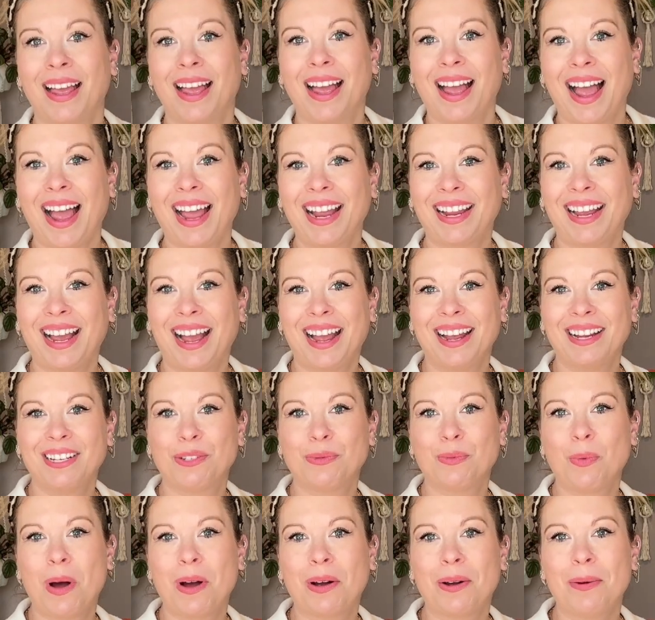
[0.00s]
Hi guys,
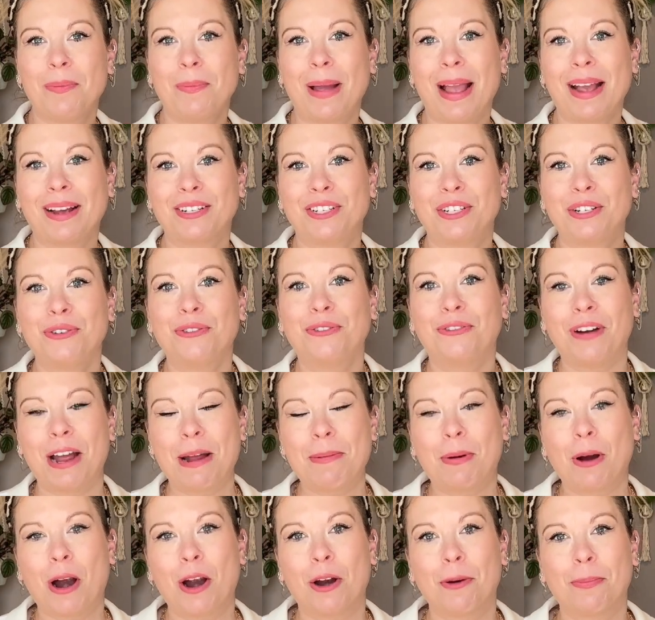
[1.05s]
welcome back to Fiber
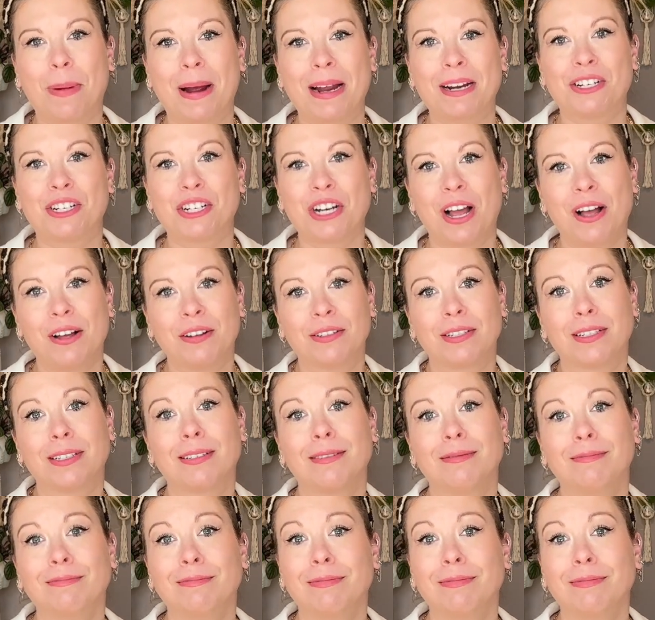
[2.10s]
Art by Chels.